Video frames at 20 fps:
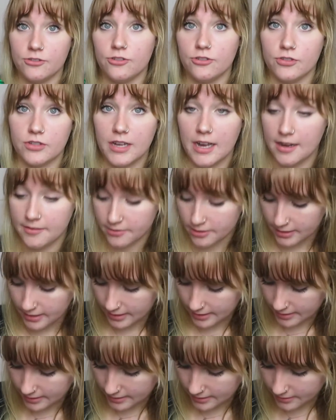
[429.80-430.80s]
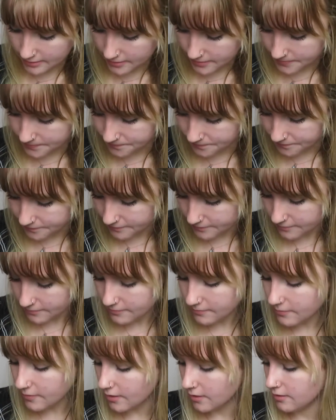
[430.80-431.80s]
just to have on hand.
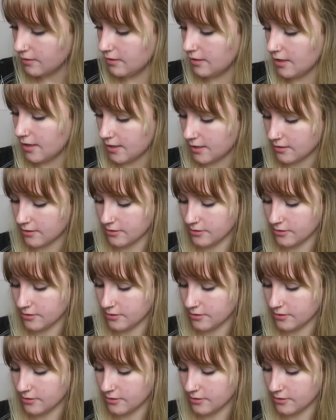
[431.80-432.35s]
I